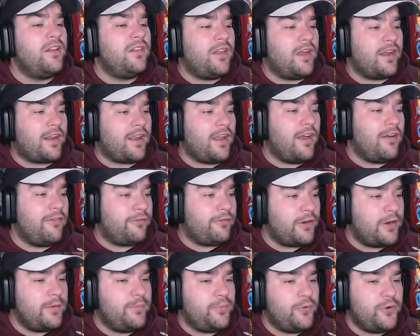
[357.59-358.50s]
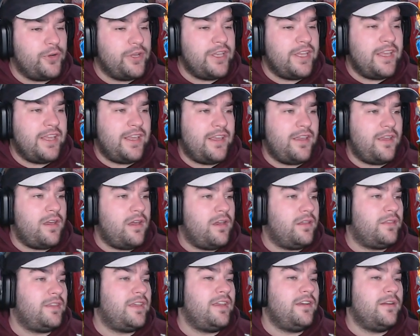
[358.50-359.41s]
Like our front boy here,
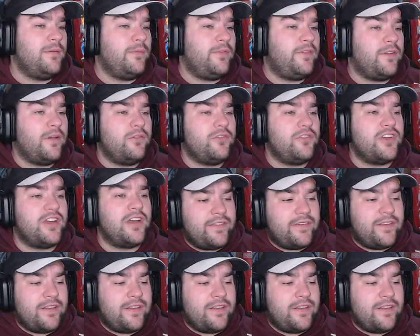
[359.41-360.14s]
Earth Kingdom Soldier.